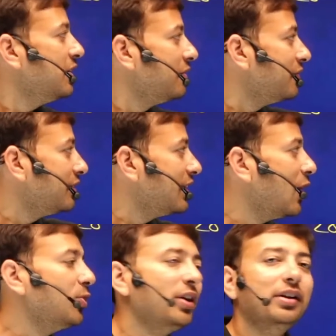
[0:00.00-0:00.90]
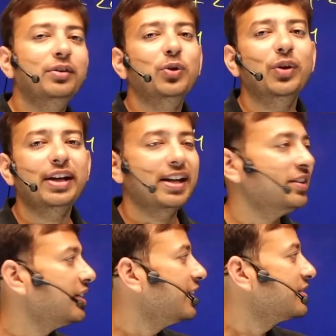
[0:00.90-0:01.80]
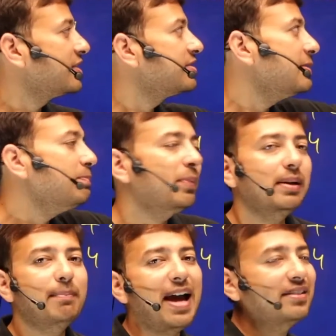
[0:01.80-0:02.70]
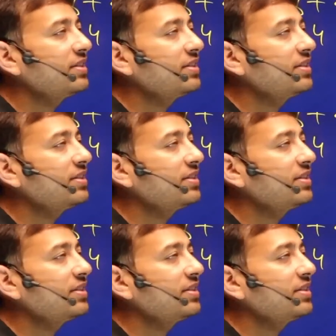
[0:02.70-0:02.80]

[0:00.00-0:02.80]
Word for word: without doing anything. It's a simple math